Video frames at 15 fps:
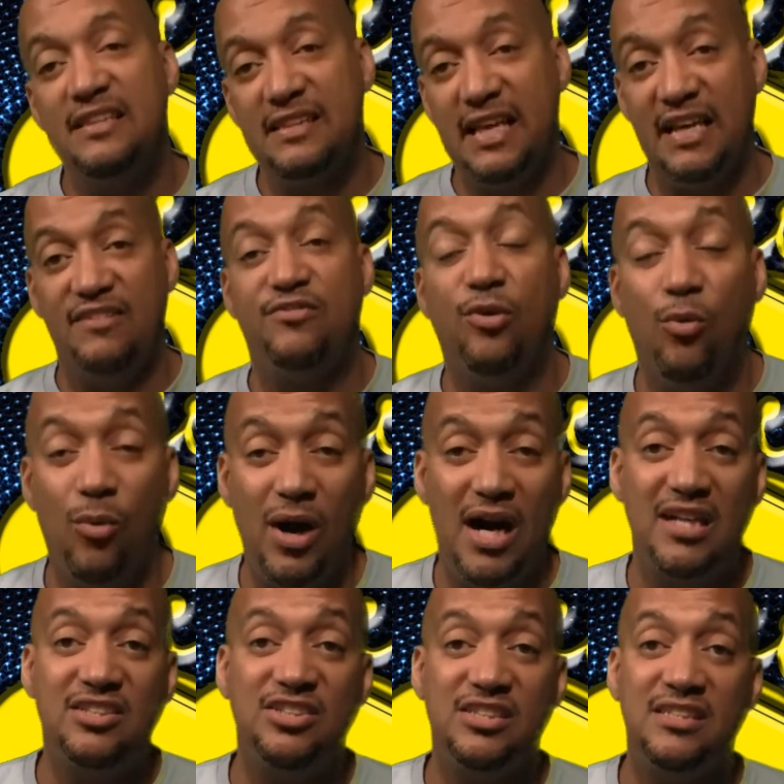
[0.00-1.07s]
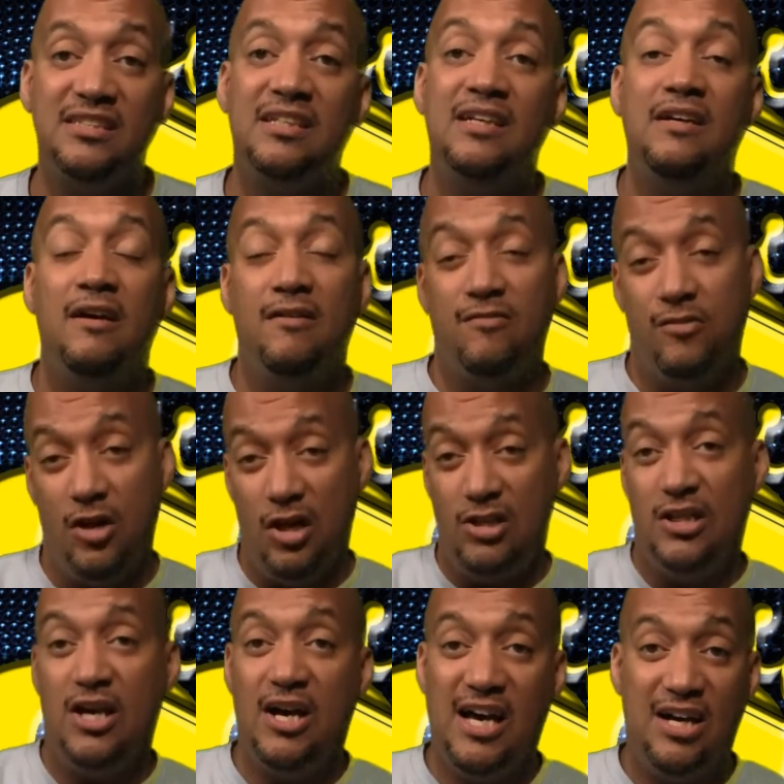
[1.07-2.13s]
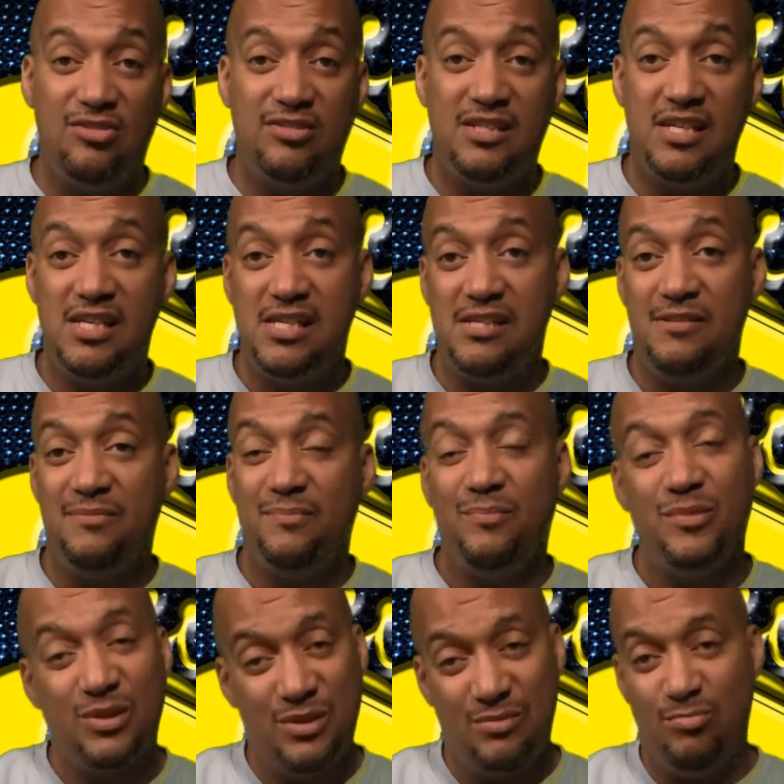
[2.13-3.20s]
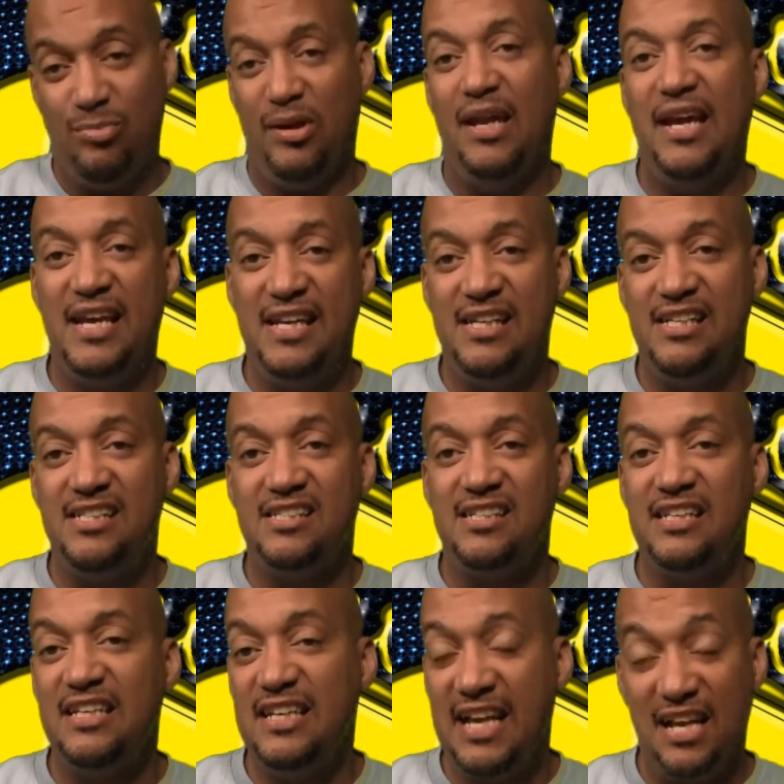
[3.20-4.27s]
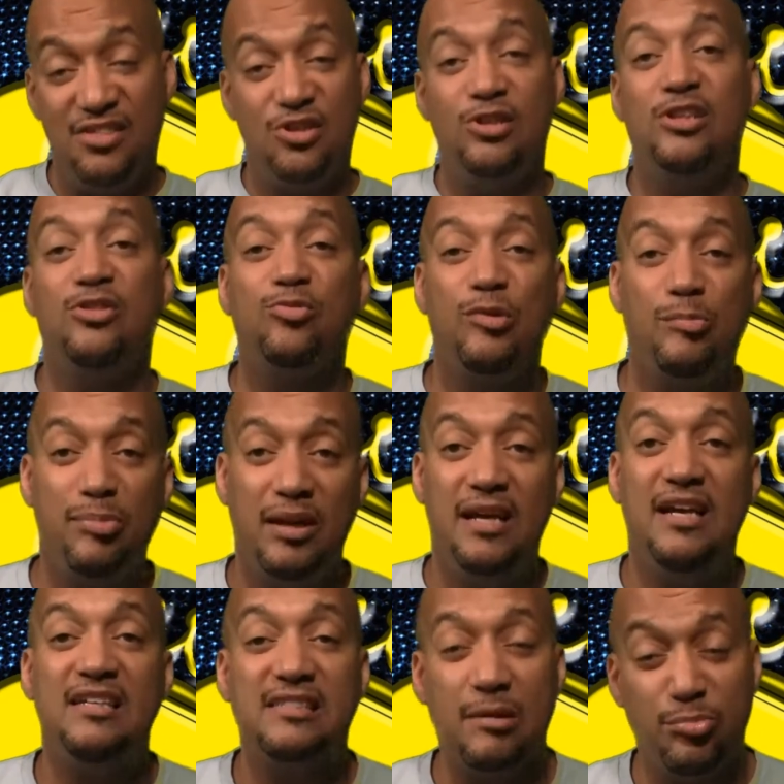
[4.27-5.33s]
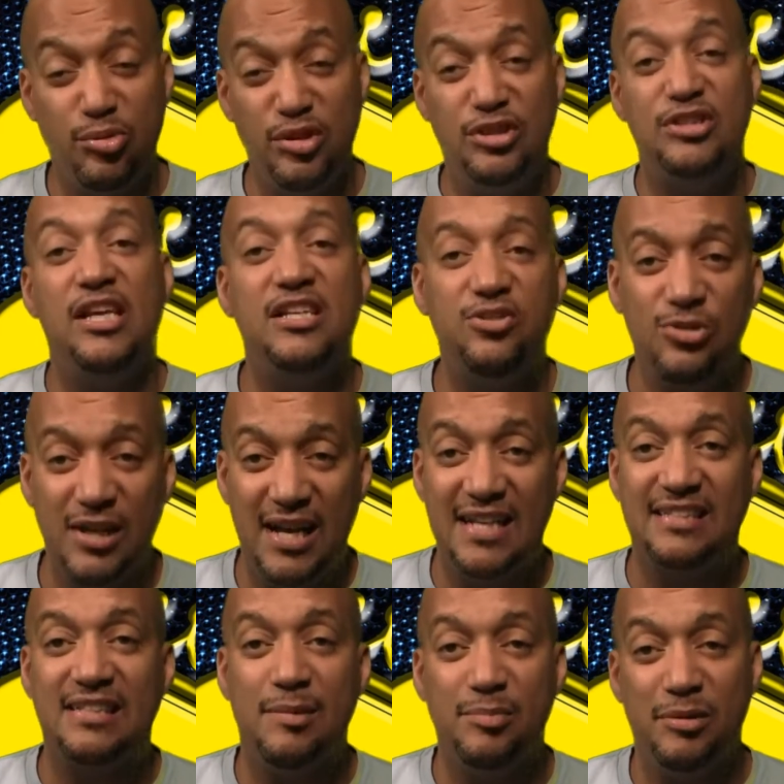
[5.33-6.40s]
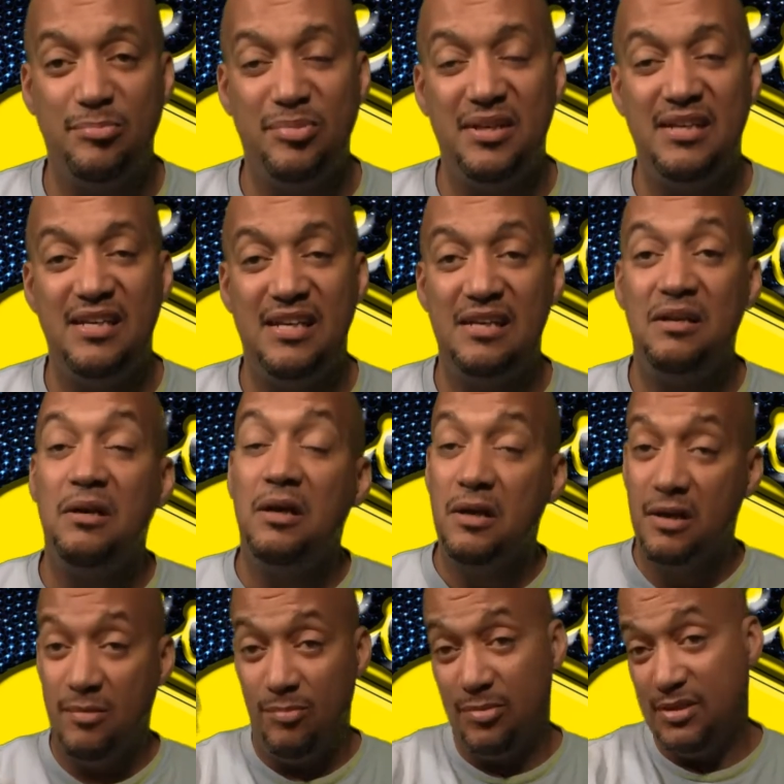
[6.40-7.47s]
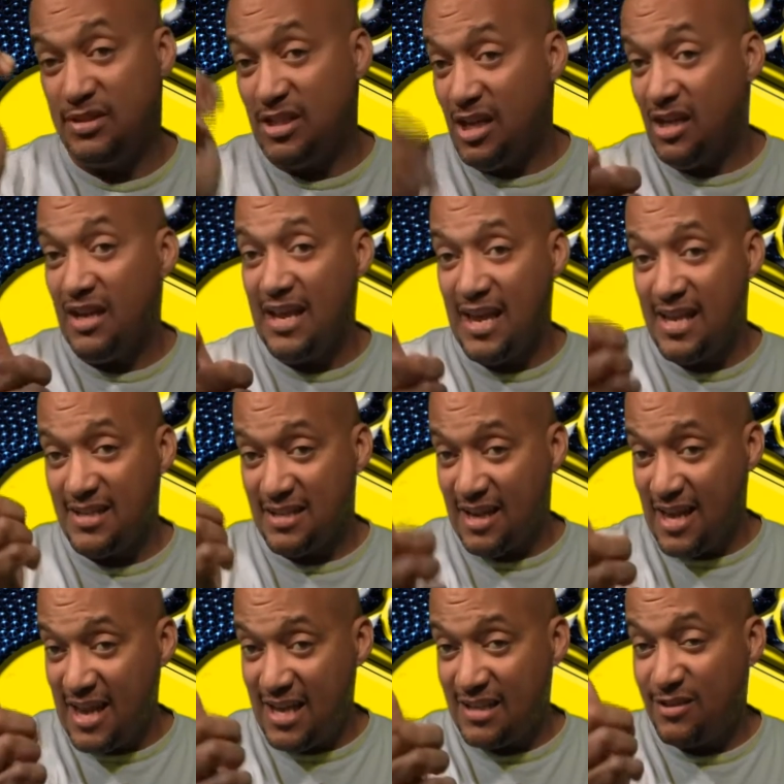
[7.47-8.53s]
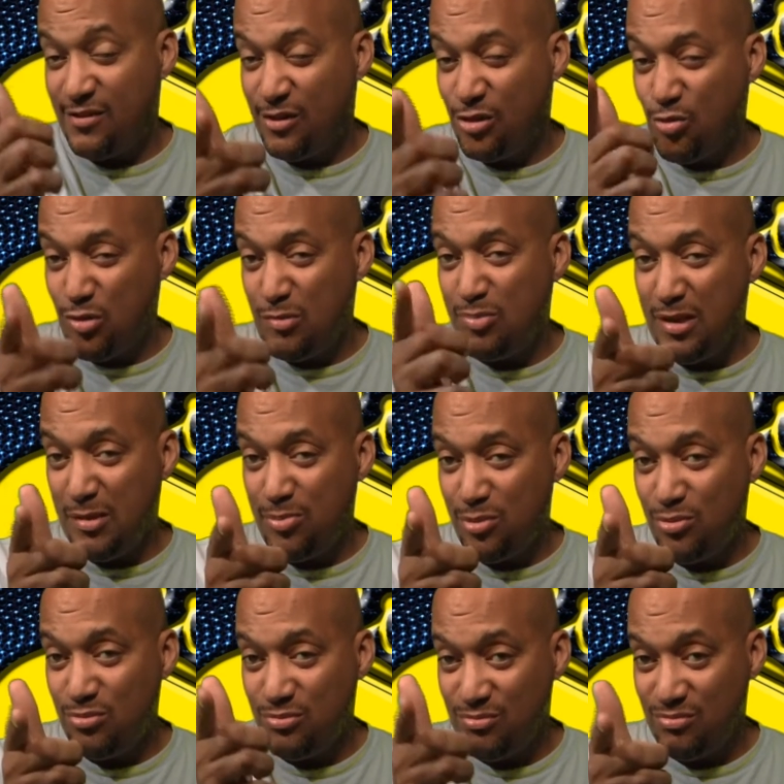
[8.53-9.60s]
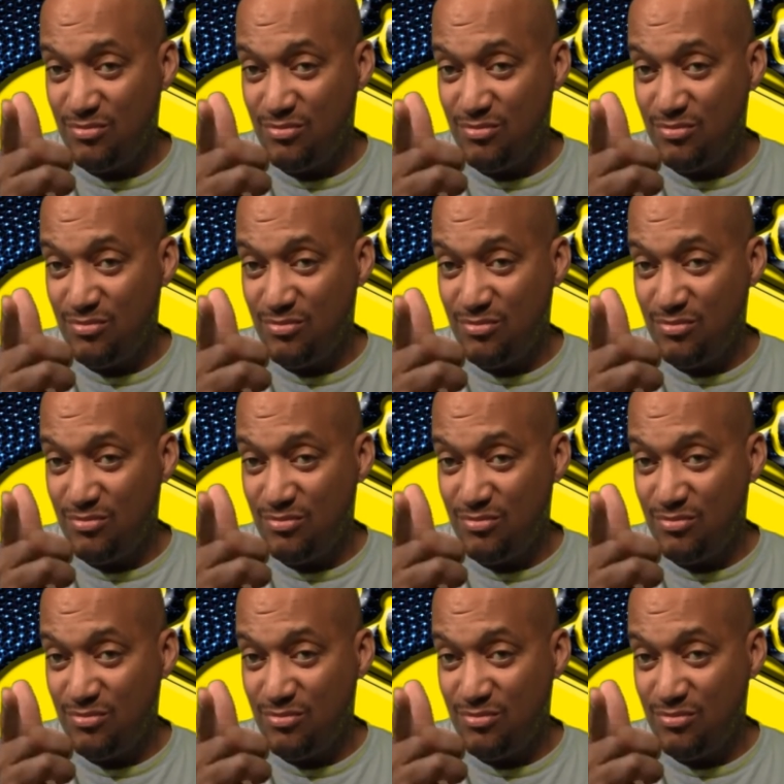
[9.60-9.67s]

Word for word: Thanks for watching. For all y'all out there playing in this league, got 33 players. I appreciate you guys coming up in there. But y'all, lad, the last three people